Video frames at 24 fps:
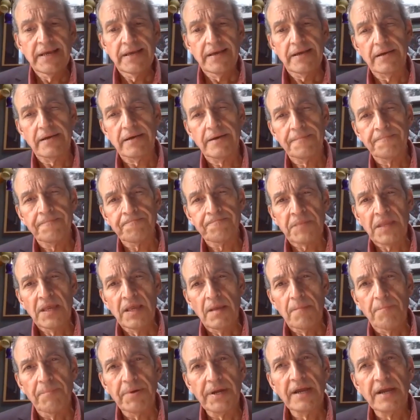
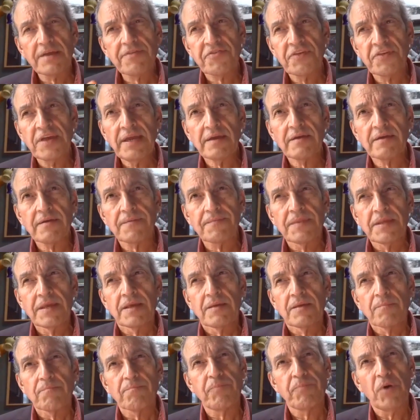But I think
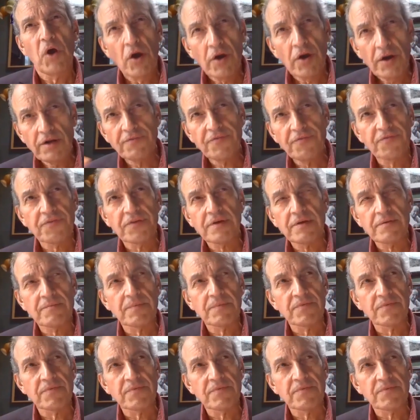part of the